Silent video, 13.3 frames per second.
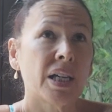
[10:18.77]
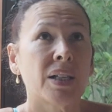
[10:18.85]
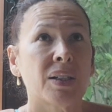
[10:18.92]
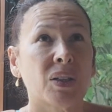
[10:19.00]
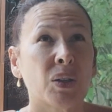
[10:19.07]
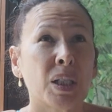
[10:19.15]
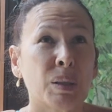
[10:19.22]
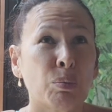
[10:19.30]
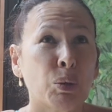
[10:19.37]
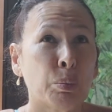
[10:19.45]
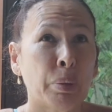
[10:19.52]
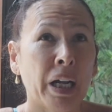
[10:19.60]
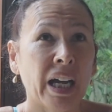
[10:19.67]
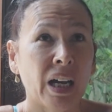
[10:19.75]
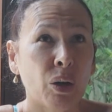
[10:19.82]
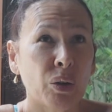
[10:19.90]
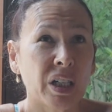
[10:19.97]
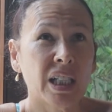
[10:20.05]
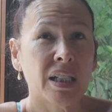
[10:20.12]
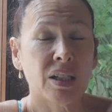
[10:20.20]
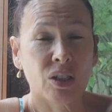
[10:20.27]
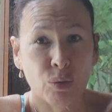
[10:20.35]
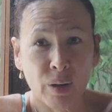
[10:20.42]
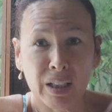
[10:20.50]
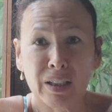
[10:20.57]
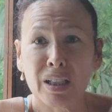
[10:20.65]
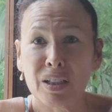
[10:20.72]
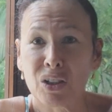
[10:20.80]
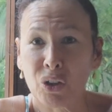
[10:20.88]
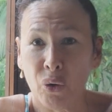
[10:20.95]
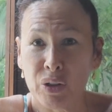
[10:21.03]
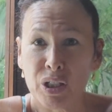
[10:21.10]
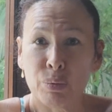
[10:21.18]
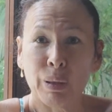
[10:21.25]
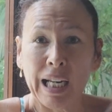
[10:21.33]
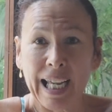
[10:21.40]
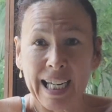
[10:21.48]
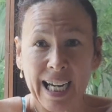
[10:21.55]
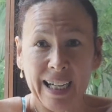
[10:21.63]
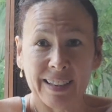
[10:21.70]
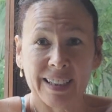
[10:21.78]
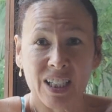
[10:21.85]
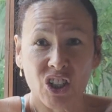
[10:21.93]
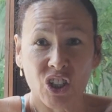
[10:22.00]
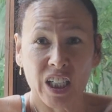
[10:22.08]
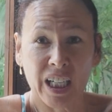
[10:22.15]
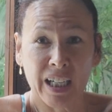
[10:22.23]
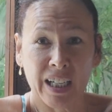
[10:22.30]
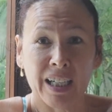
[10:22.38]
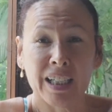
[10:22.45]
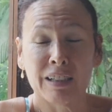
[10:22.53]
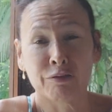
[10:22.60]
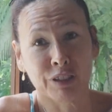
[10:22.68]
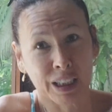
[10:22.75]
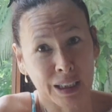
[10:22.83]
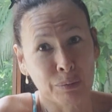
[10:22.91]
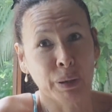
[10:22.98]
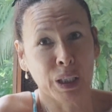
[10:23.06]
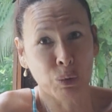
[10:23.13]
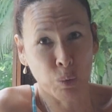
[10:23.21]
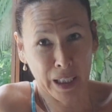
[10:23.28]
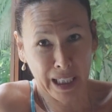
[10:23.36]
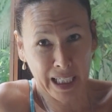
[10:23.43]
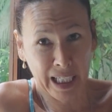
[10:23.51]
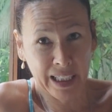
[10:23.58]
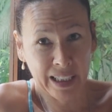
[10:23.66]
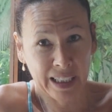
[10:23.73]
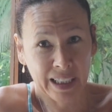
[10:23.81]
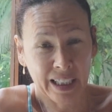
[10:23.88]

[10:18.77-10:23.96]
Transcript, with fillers: So this more power and strength is going to play out this year in a really big way